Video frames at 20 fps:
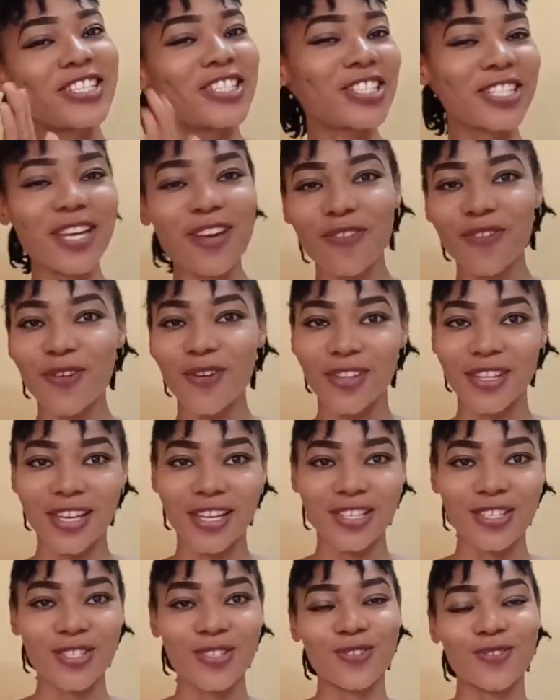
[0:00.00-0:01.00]
share for
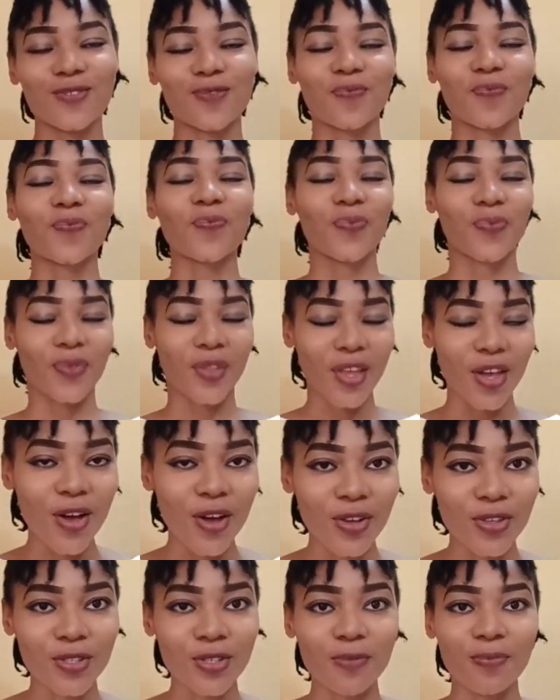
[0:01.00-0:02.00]
others
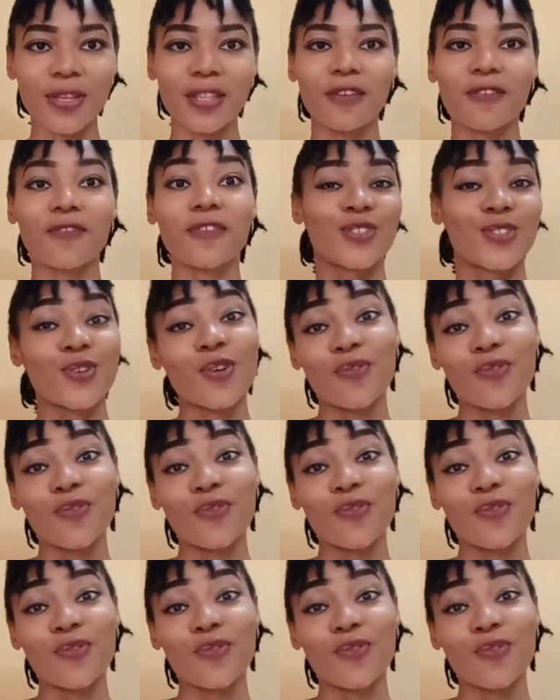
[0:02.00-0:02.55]
to also benefit.